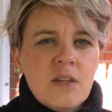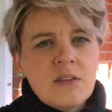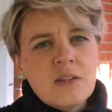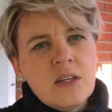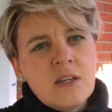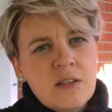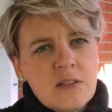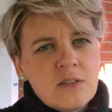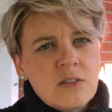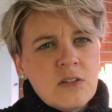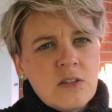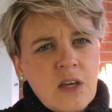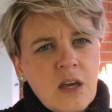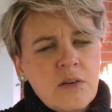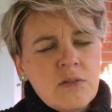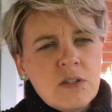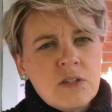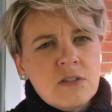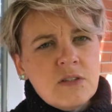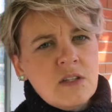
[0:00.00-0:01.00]
and they took
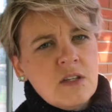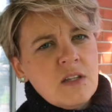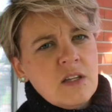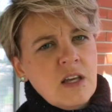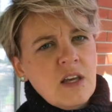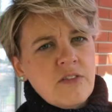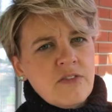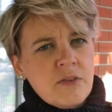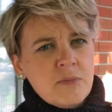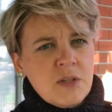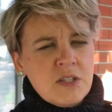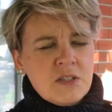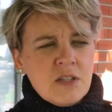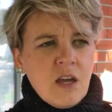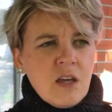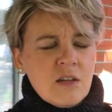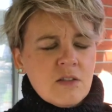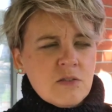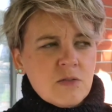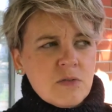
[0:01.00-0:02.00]
out the DNA from the
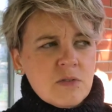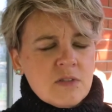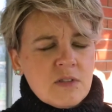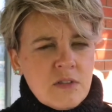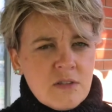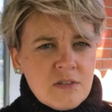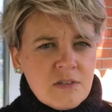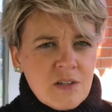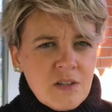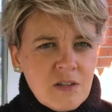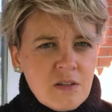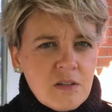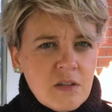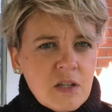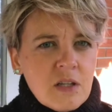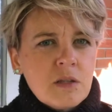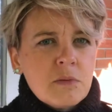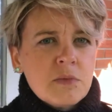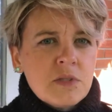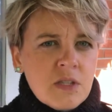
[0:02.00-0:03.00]
dinosaurs because clearly
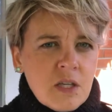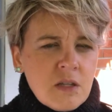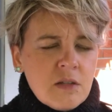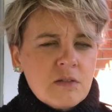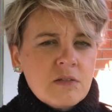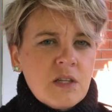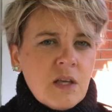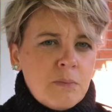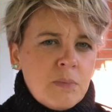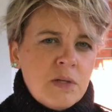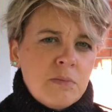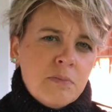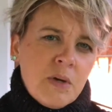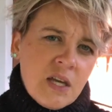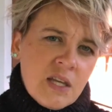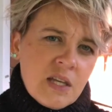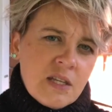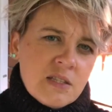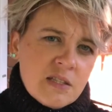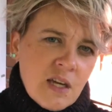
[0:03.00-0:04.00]
the mosquitoes had been
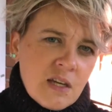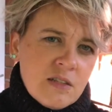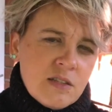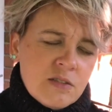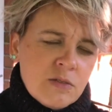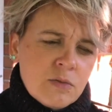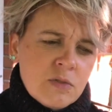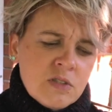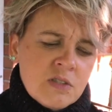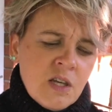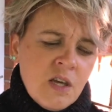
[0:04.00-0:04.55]
biting dinosaurs.